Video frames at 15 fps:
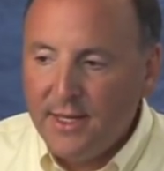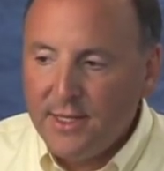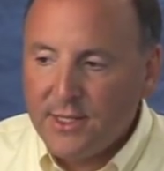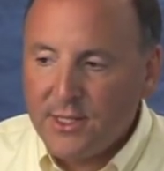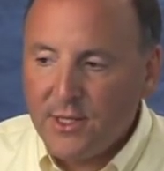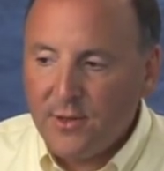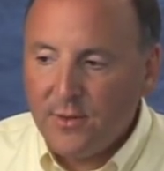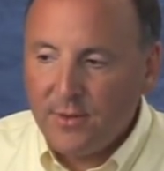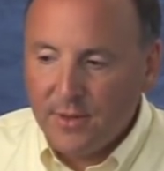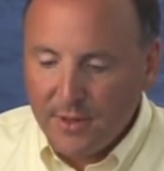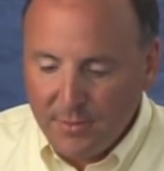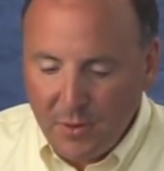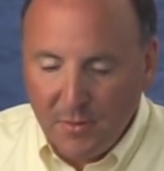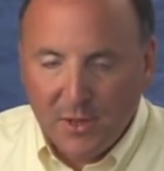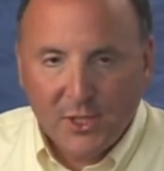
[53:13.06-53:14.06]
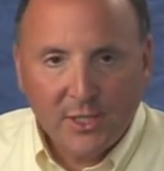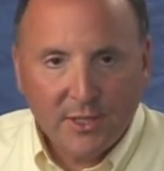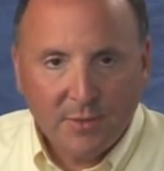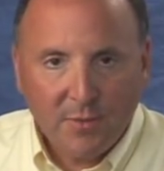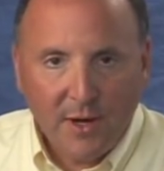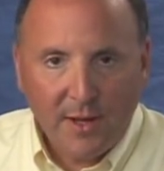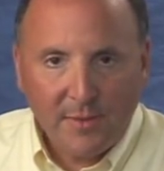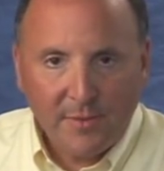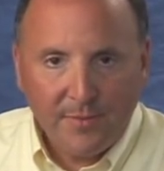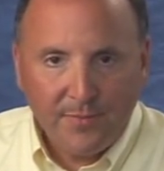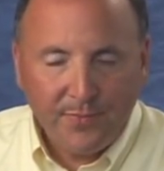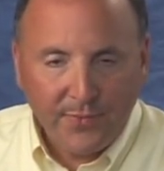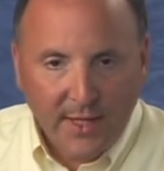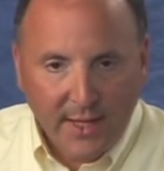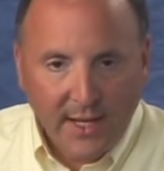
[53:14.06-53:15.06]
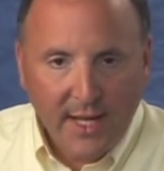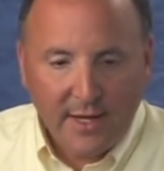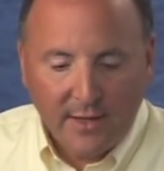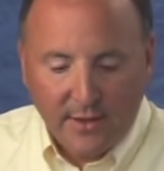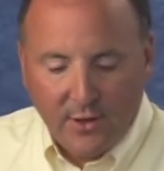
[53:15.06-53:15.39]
So permissions problem, again,